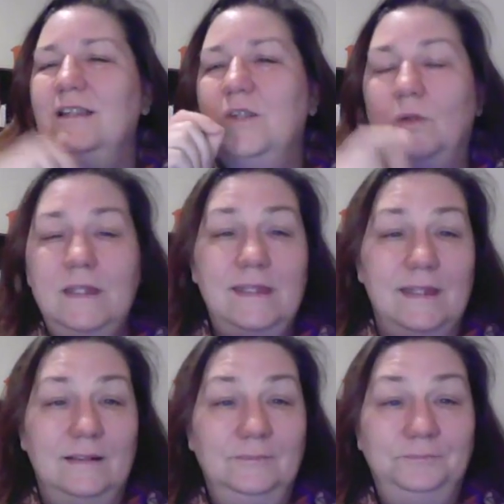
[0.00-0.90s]
So
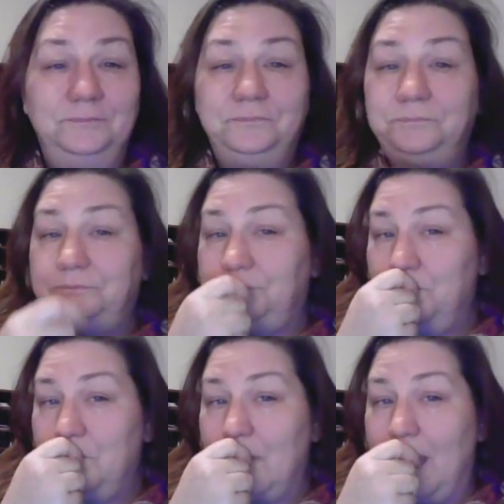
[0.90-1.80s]
listen,
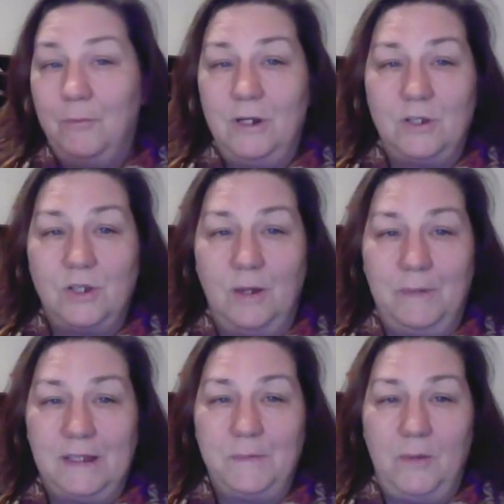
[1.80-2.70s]

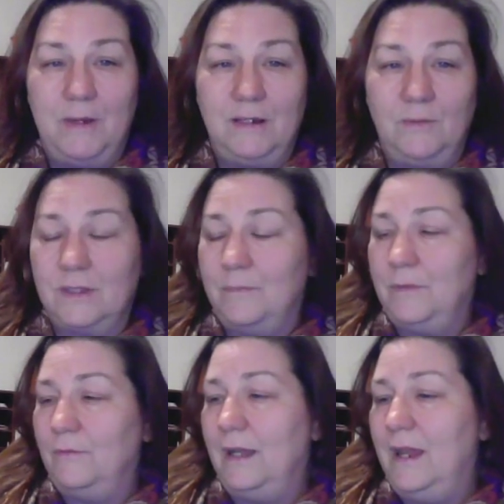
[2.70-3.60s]
I'm experimenting with
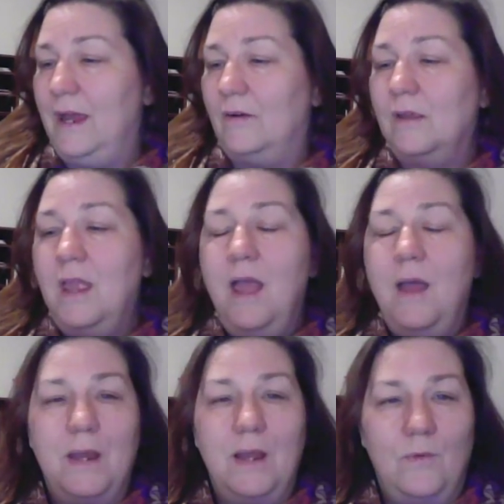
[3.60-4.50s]
something right now,
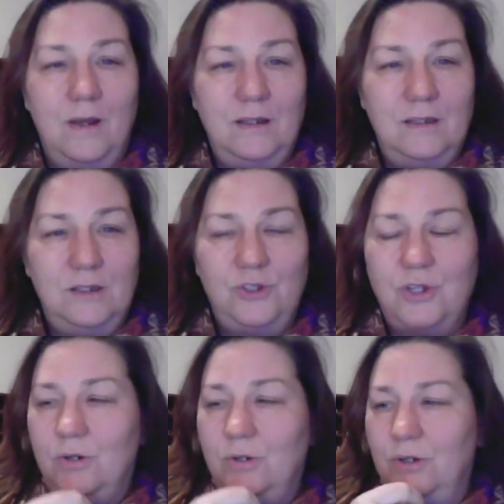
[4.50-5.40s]
but I wanted to
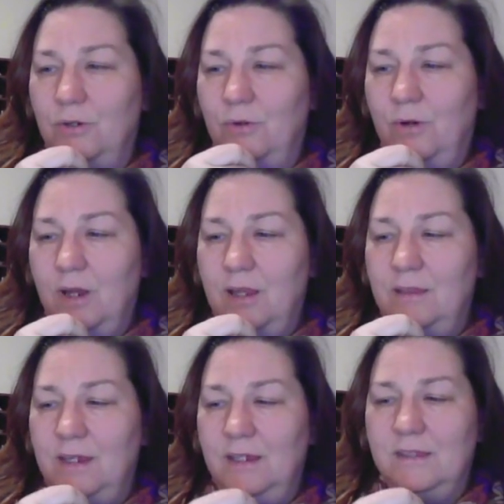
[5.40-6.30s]
show you
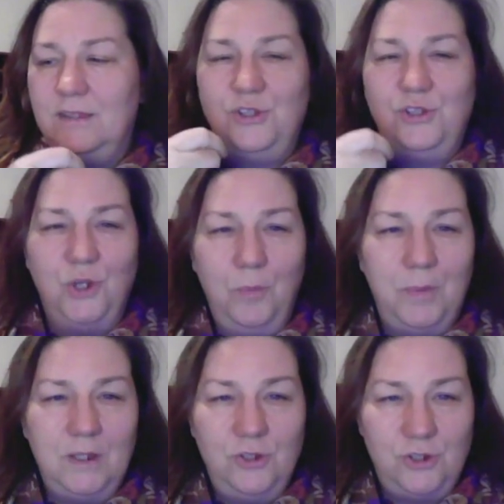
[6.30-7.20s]
these
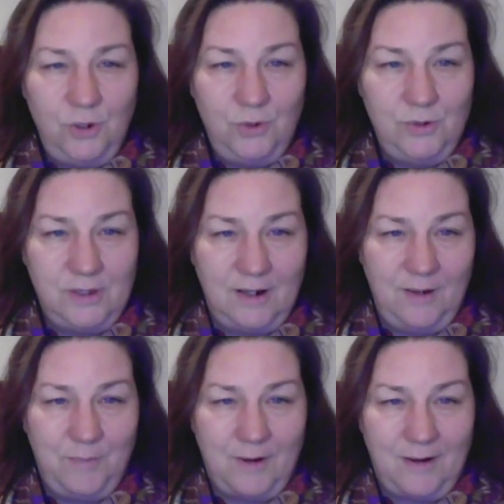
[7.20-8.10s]
stupid shoes that
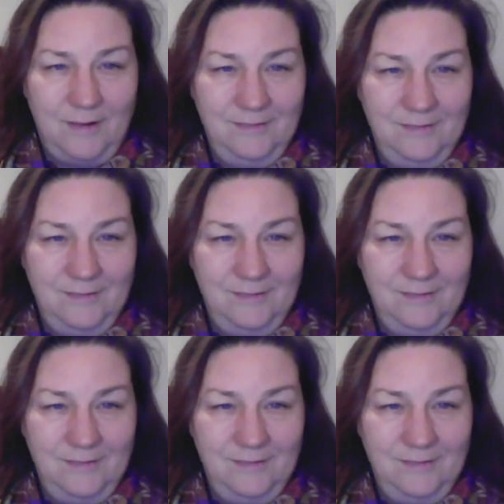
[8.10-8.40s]
I bought.